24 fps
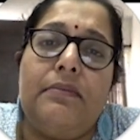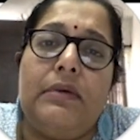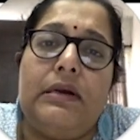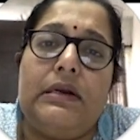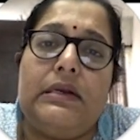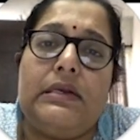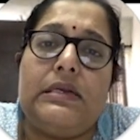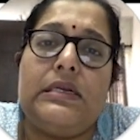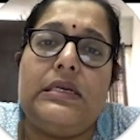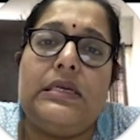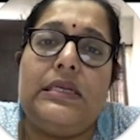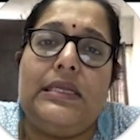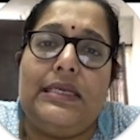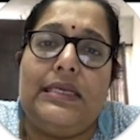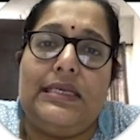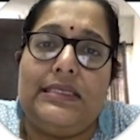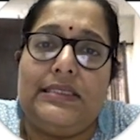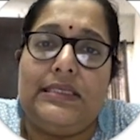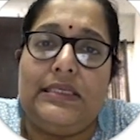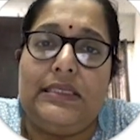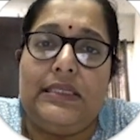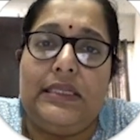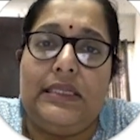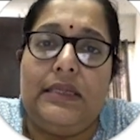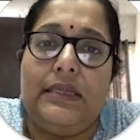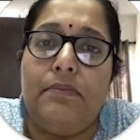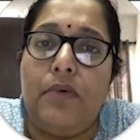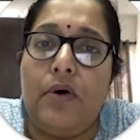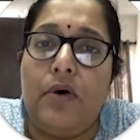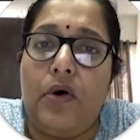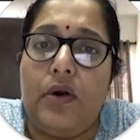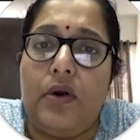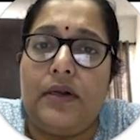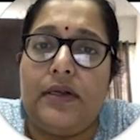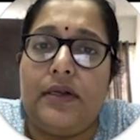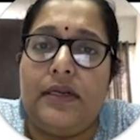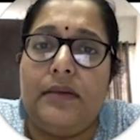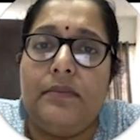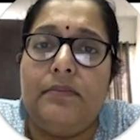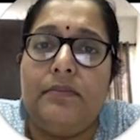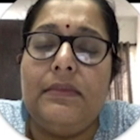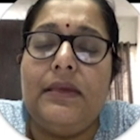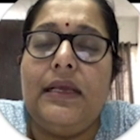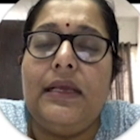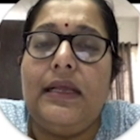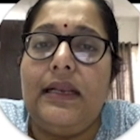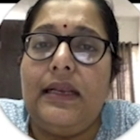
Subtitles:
button is in the bottom